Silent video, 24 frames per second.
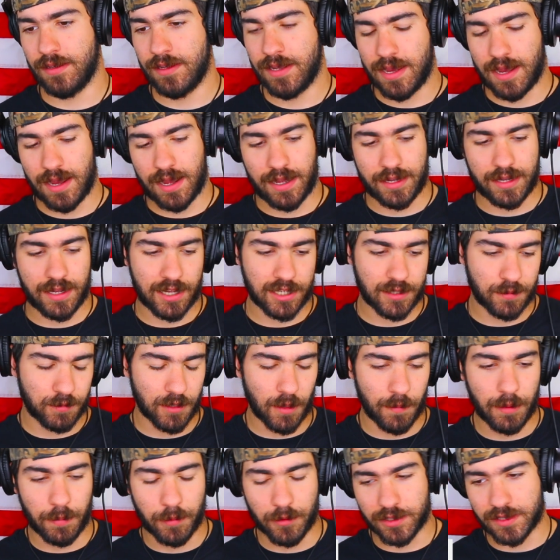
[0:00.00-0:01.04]
Yeah, I guess
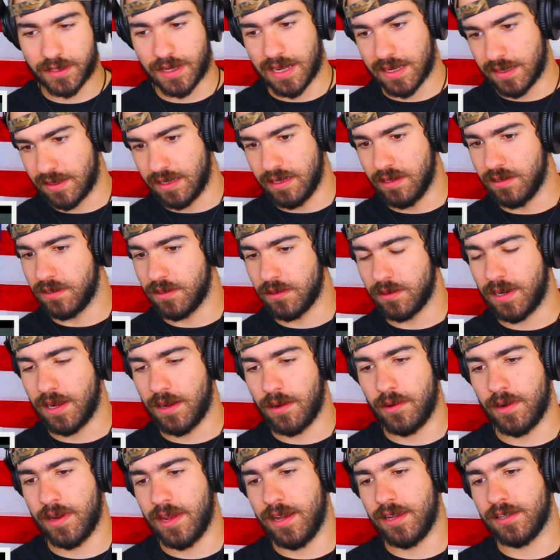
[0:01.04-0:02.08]
some people say it's easier
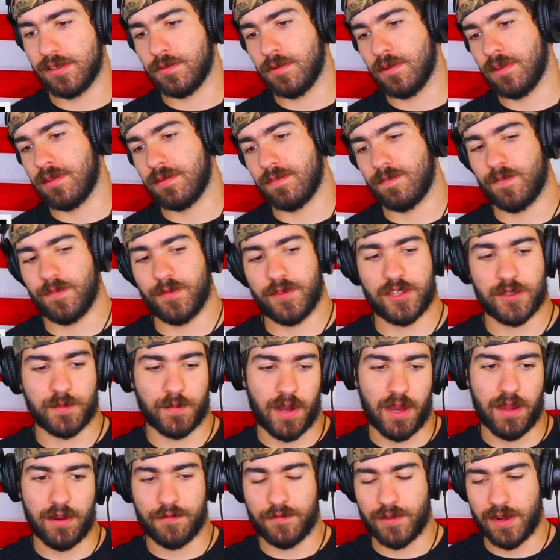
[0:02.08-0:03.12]
nowadays with
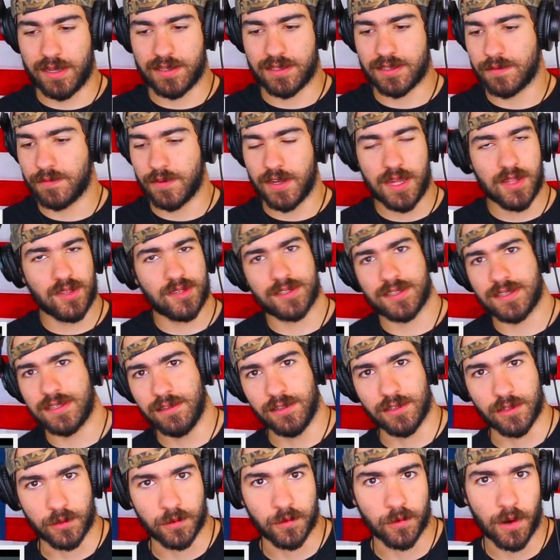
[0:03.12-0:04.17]
Spotify stuff, it's
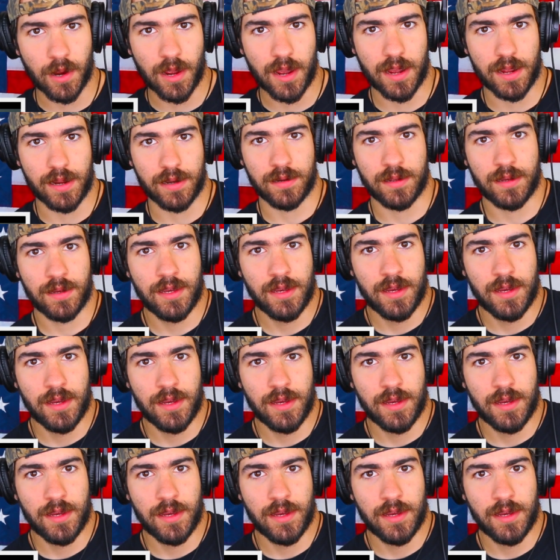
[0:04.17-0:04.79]
still a grind.